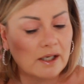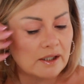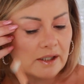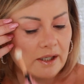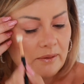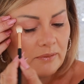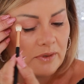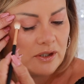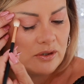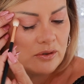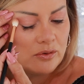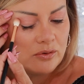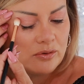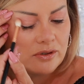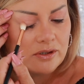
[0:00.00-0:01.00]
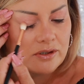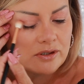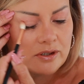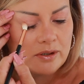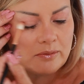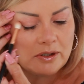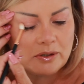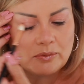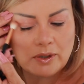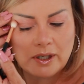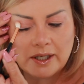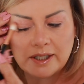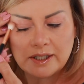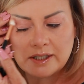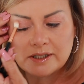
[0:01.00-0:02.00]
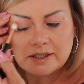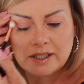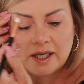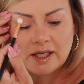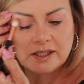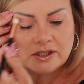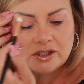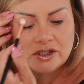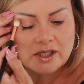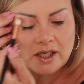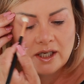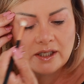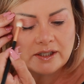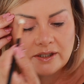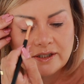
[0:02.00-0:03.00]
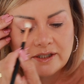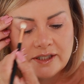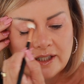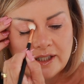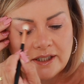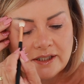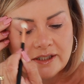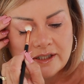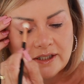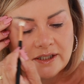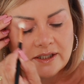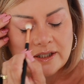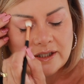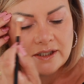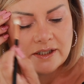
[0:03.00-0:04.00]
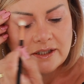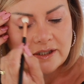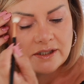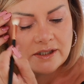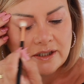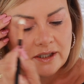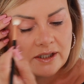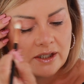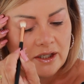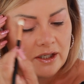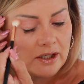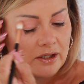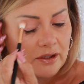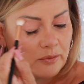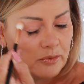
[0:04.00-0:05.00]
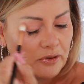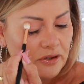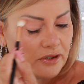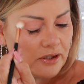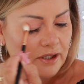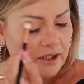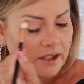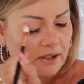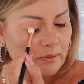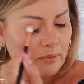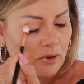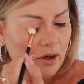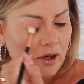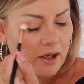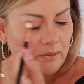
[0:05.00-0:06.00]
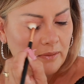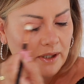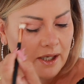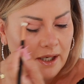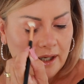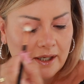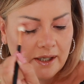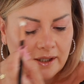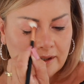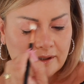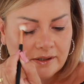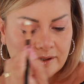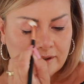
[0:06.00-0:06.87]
can be used in so many ways as Charlotte intended, with the prime, enhance,